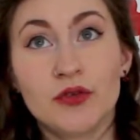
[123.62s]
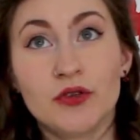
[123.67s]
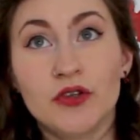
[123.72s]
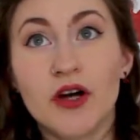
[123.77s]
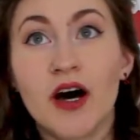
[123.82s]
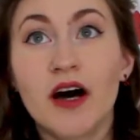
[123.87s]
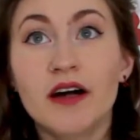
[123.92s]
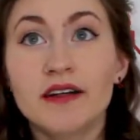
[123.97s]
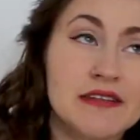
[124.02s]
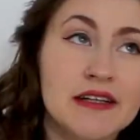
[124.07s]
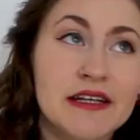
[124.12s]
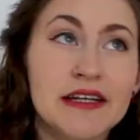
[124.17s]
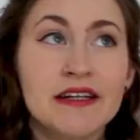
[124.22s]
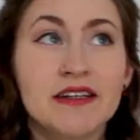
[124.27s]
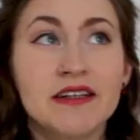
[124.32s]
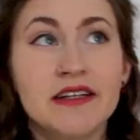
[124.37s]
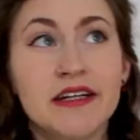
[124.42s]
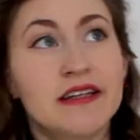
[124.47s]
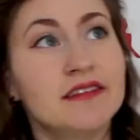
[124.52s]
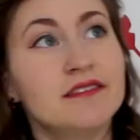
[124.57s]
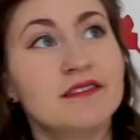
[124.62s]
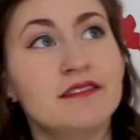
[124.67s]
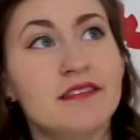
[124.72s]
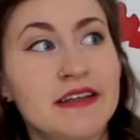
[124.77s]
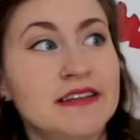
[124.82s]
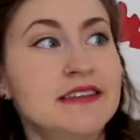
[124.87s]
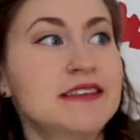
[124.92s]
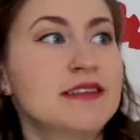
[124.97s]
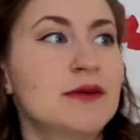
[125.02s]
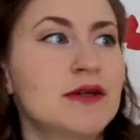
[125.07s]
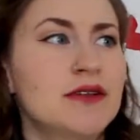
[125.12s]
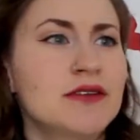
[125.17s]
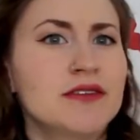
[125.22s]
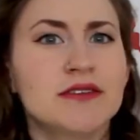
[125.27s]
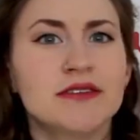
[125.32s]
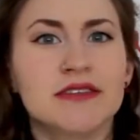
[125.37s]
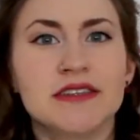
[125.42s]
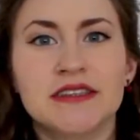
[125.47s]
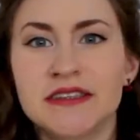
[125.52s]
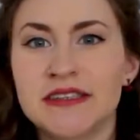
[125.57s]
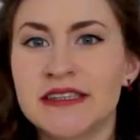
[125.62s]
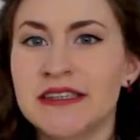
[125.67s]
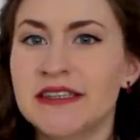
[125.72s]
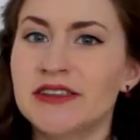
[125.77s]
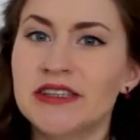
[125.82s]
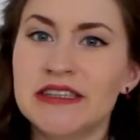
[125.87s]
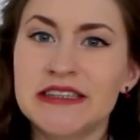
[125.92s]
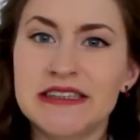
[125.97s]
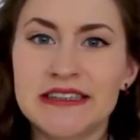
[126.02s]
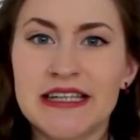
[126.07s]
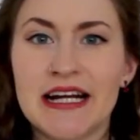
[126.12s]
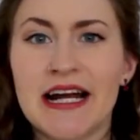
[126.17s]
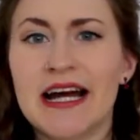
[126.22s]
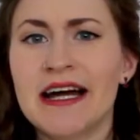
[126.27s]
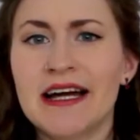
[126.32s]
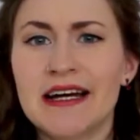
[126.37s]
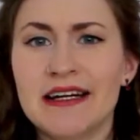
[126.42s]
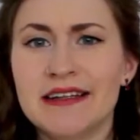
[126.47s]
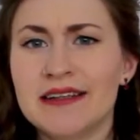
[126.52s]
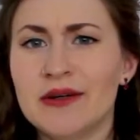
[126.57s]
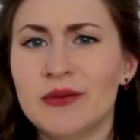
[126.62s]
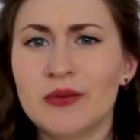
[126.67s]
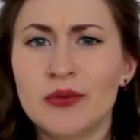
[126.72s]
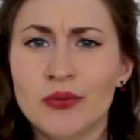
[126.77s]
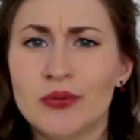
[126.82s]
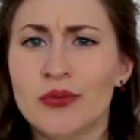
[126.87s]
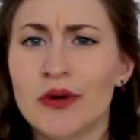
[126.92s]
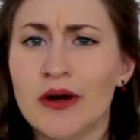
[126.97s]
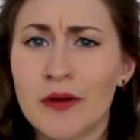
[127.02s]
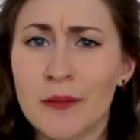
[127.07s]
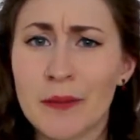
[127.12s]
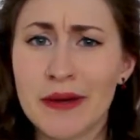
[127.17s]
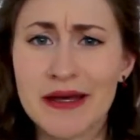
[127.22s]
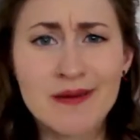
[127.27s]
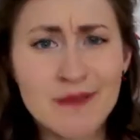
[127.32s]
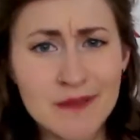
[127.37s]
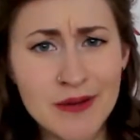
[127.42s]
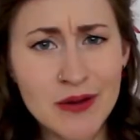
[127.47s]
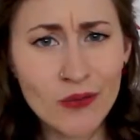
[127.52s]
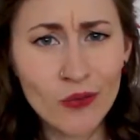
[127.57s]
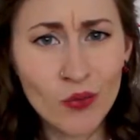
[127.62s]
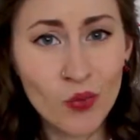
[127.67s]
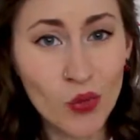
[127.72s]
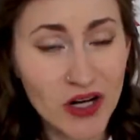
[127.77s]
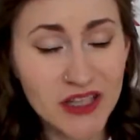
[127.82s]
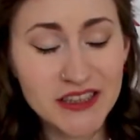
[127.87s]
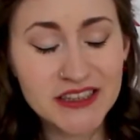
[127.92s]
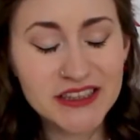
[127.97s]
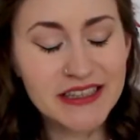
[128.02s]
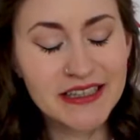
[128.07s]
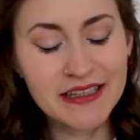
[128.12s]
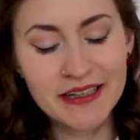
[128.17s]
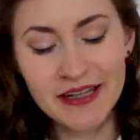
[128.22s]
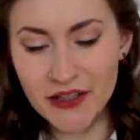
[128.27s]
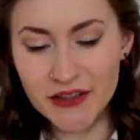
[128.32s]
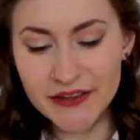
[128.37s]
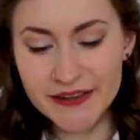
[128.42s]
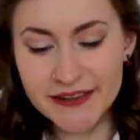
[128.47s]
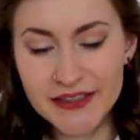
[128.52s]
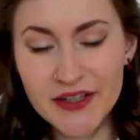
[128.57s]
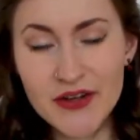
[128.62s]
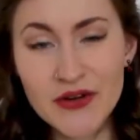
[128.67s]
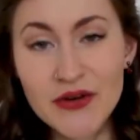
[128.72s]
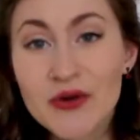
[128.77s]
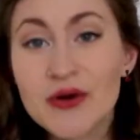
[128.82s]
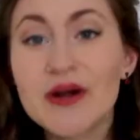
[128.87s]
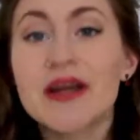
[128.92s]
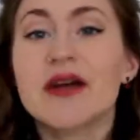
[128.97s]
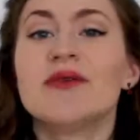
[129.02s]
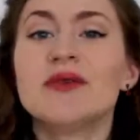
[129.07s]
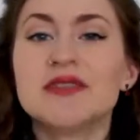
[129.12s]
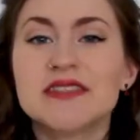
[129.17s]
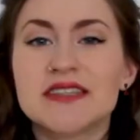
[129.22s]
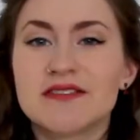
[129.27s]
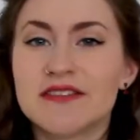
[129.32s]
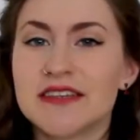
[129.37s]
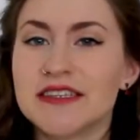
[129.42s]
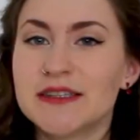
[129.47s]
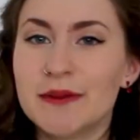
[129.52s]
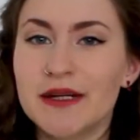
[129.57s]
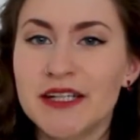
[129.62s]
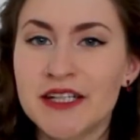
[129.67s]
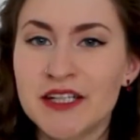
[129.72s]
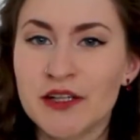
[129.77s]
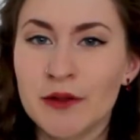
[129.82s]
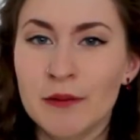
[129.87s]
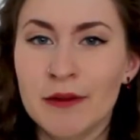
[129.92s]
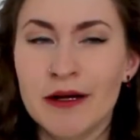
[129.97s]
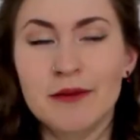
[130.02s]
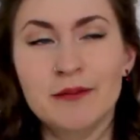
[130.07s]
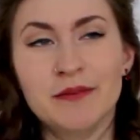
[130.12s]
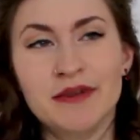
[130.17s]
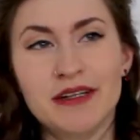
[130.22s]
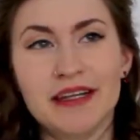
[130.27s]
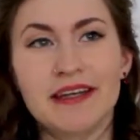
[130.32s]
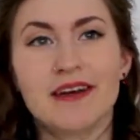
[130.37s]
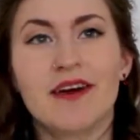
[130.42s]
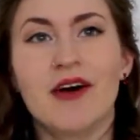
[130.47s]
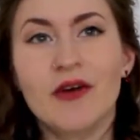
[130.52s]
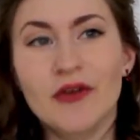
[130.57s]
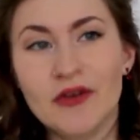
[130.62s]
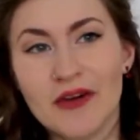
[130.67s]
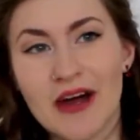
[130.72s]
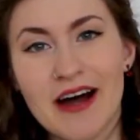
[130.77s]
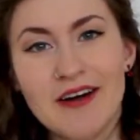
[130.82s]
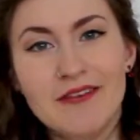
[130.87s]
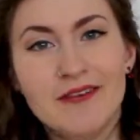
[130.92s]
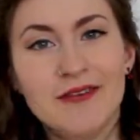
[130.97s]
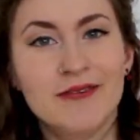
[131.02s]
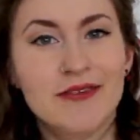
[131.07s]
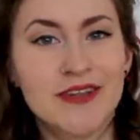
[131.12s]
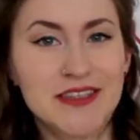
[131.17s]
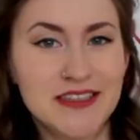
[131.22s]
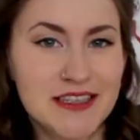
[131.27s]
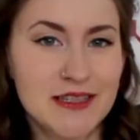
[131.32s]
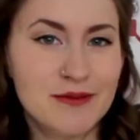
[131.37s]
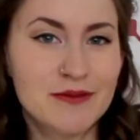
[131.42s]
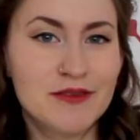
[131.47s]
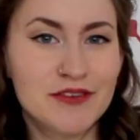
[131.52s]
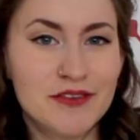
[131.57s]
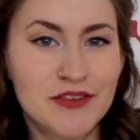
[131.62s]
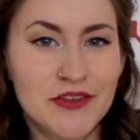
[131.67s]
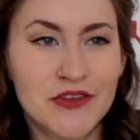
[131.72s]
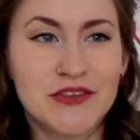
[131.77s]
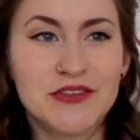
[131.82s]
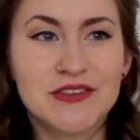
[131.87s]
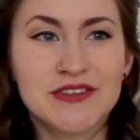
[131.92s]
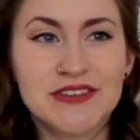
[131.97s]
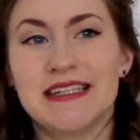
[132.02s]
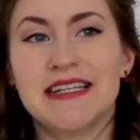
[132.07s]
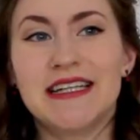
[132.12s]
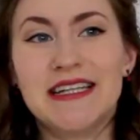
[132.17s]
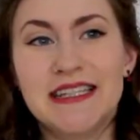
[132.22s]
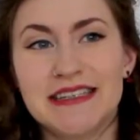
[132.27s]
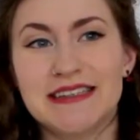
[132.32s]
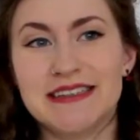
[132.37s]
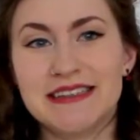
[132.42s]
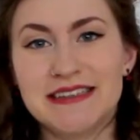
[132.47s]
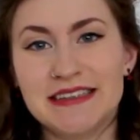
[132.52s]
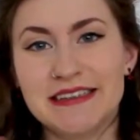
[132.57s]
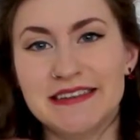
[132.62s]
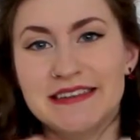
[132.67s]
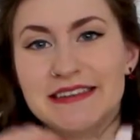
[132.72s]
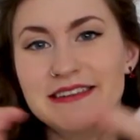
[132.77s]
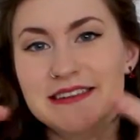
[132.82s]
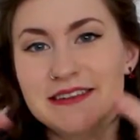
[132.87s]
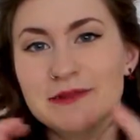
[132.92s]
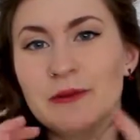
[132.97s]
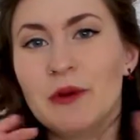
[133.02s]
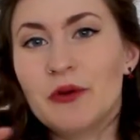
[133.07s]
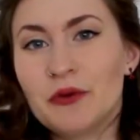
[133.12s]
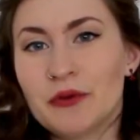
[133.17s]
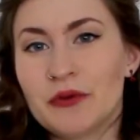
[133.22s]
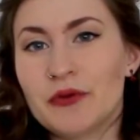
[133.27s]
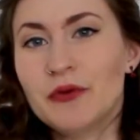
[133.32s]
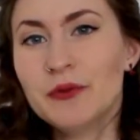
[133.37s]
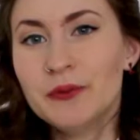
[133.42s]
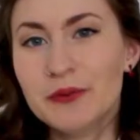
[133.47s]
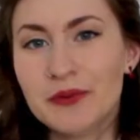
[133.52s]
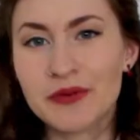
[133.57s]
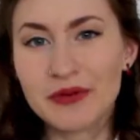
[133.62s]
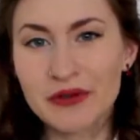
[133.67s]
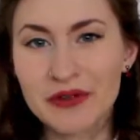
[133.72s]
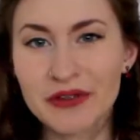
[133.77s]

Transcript: not hearing things about the series that would want to make me watch it. Also, it was something special about me, like, oh, you haven't watched Game of Thrones, and it's like a small group